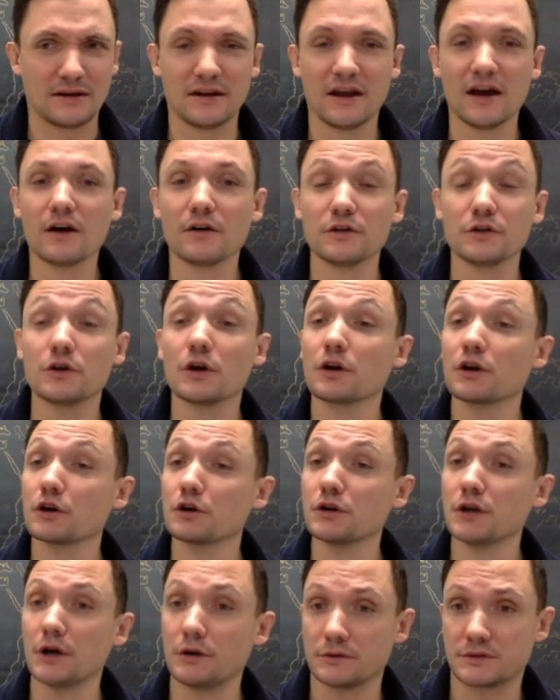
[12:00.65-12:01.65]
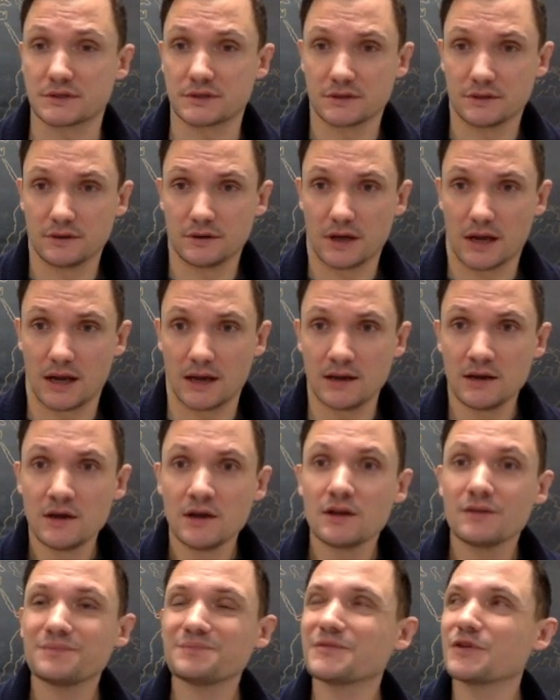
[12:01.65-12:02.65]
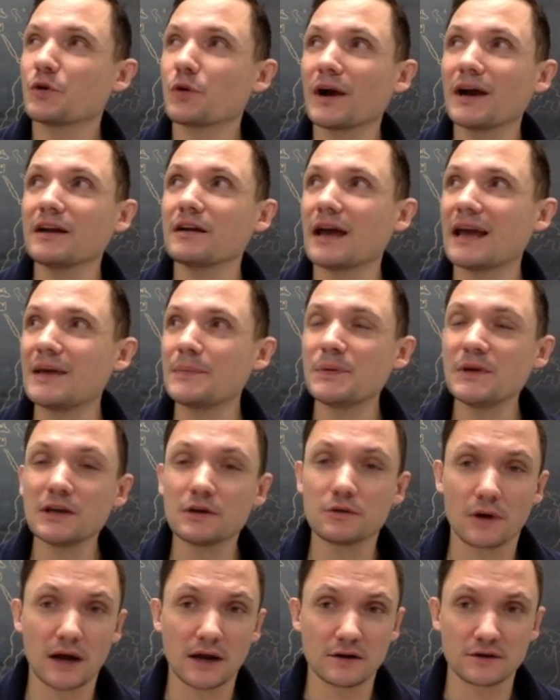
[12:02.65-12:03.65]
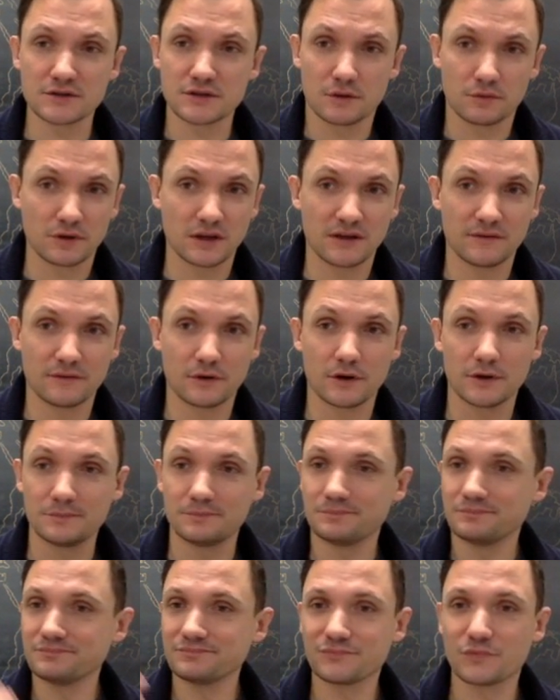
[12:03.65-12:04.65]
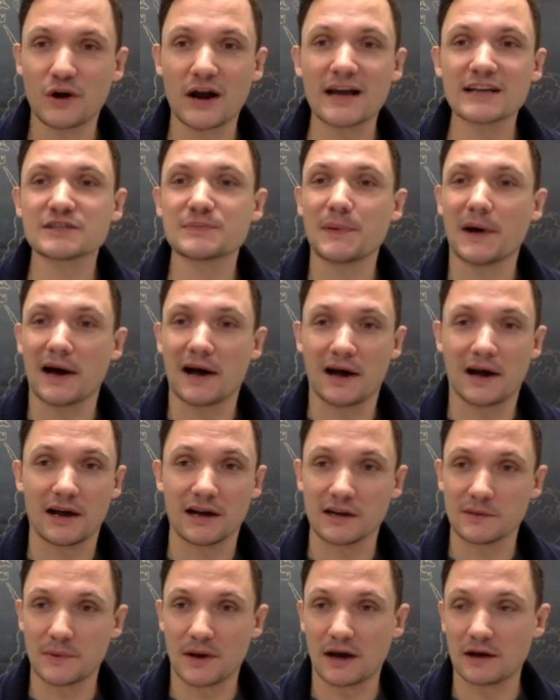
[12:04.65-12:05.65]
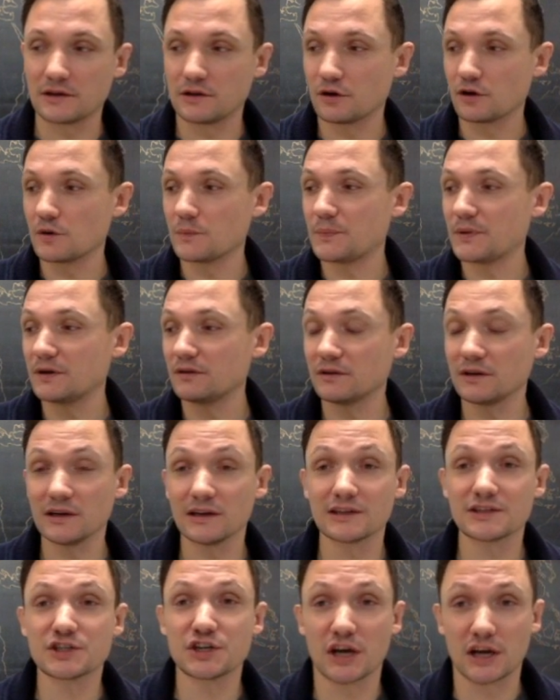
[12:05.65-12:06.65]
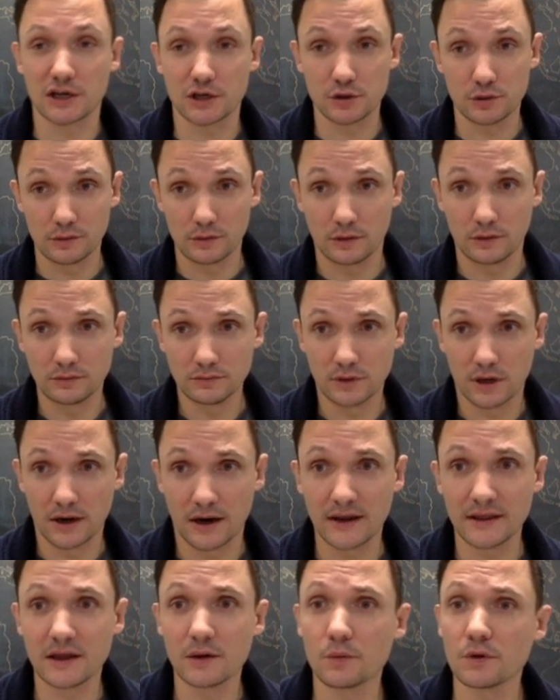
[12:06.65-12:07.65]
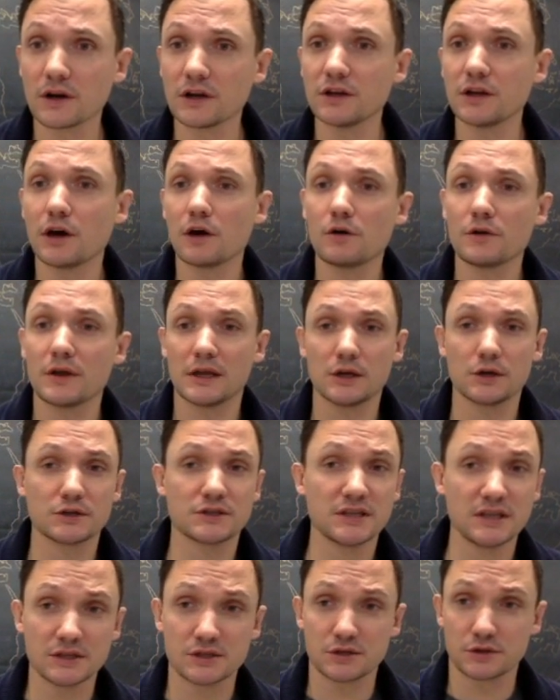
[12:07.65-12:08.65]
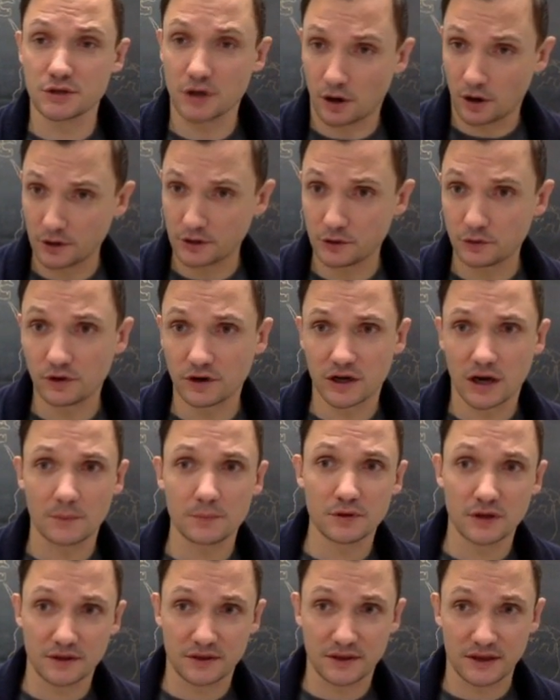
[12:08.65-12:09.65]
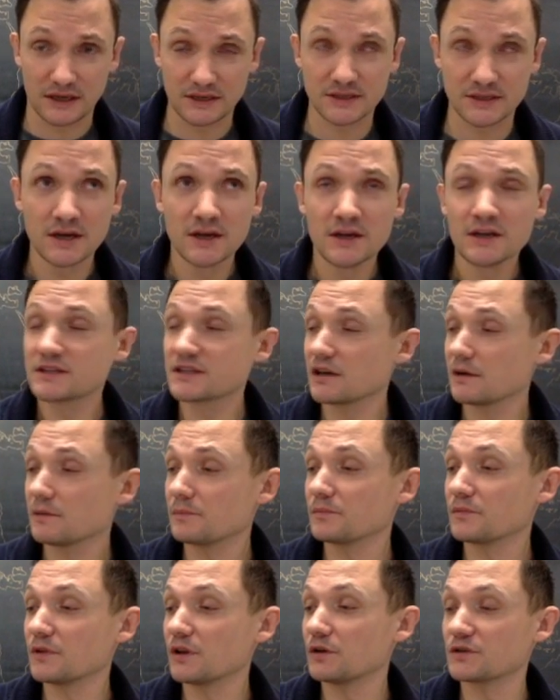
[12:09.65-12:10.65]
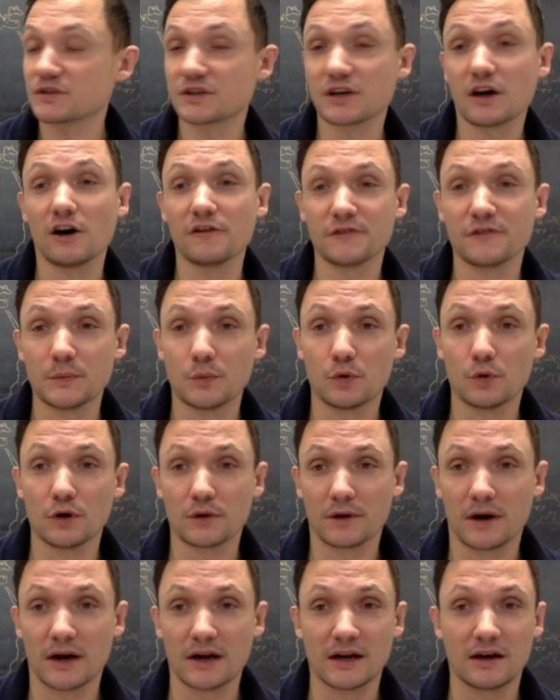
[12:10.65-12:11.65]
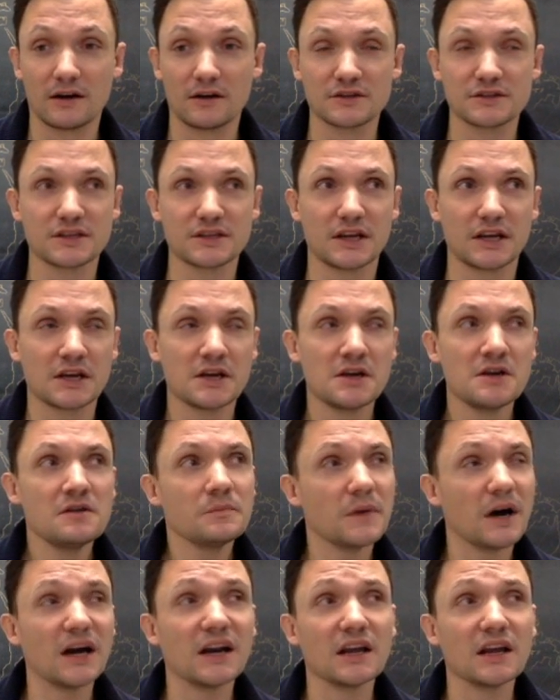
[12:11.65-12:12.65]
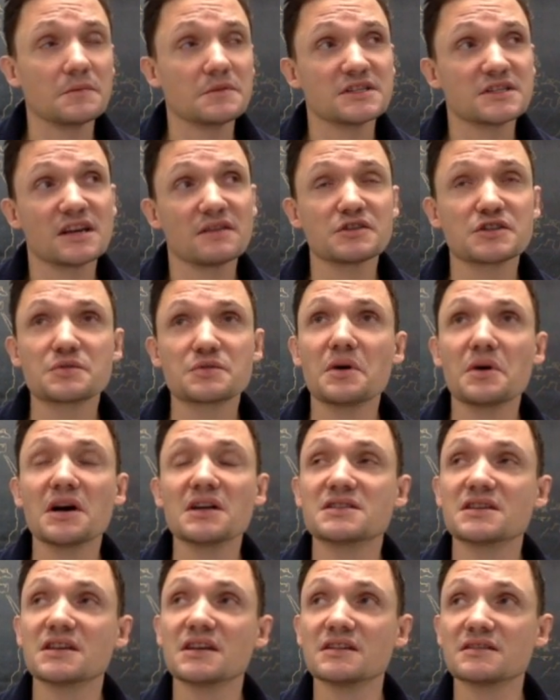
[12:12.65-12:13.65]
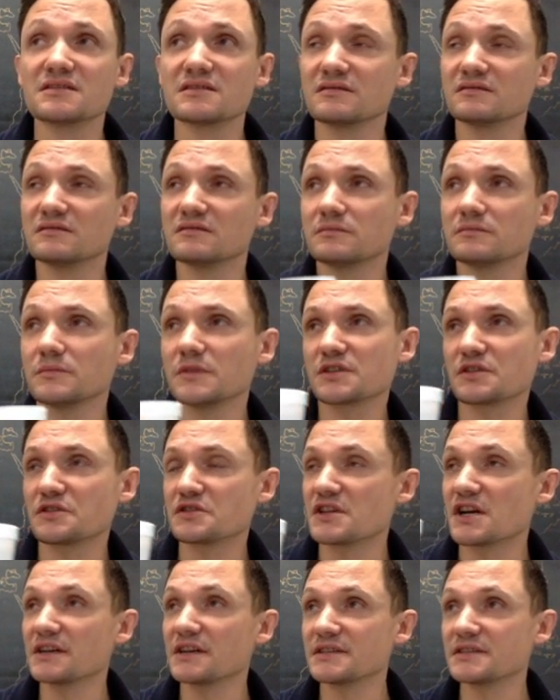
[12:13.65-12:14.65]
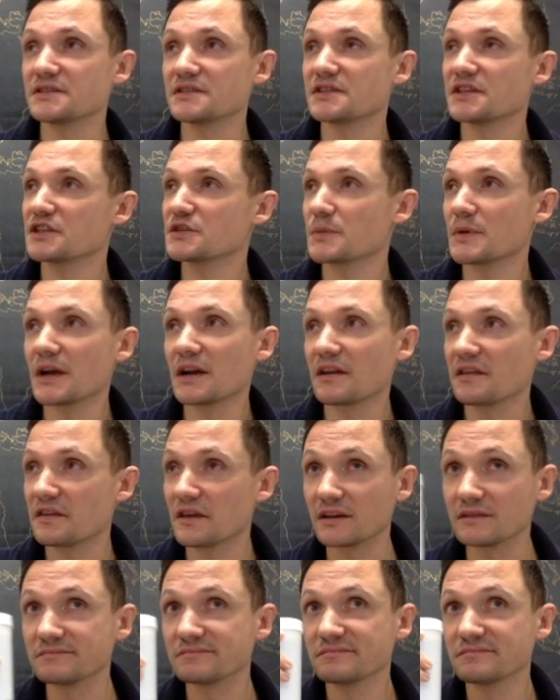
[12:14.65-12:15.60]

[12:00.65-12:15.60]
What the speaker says: No, you go to your notes, okay? AP graders don't give a rat's behind about your ability to check Google, all right? They want to know that your teacher taught you a couple of things. Some little scoffy boy right now is like, my name is Evan Schwantes, and Mr. Terry didn't teach me anything.